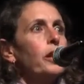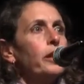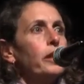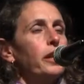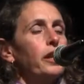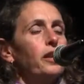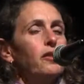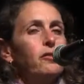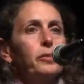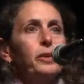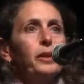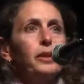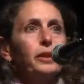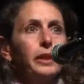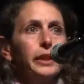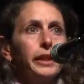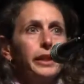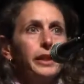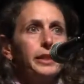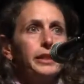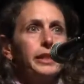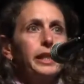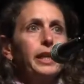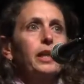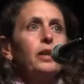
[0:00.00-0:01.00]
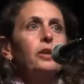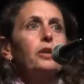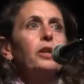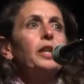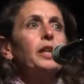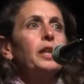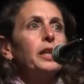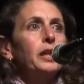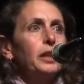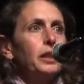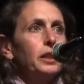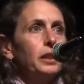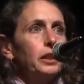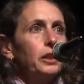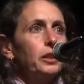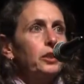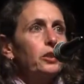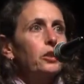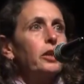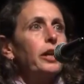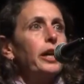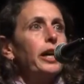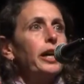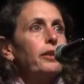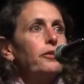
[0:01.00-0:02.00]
that have been laid down year